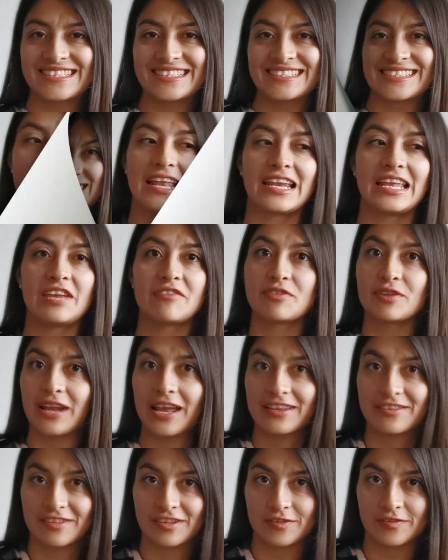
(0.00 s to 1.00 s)
And if you
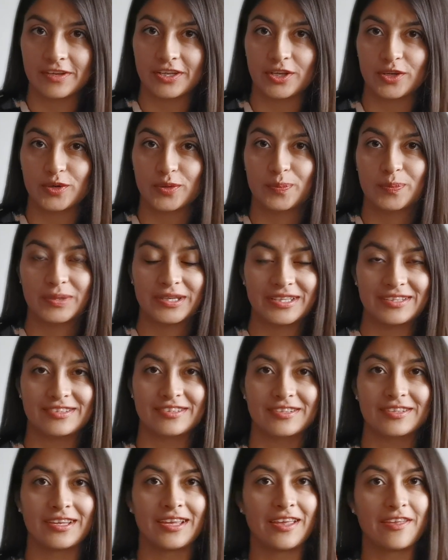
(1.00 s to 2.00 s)
like this video,
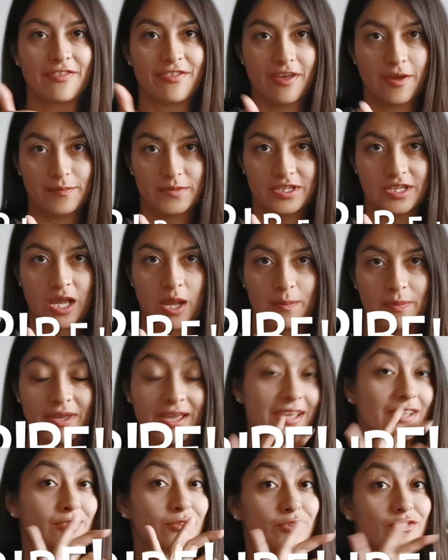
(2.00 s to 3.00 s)
please thumbs up
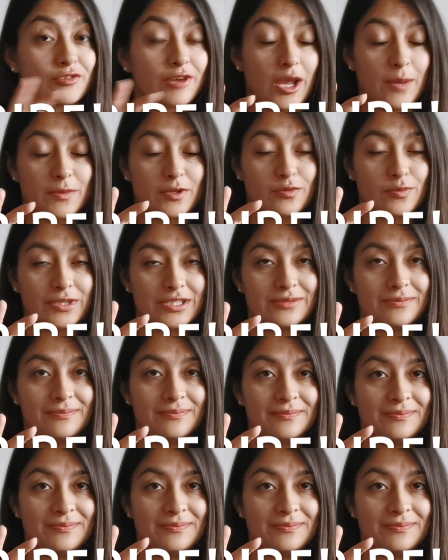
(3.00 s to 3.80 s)
and subscribe as well.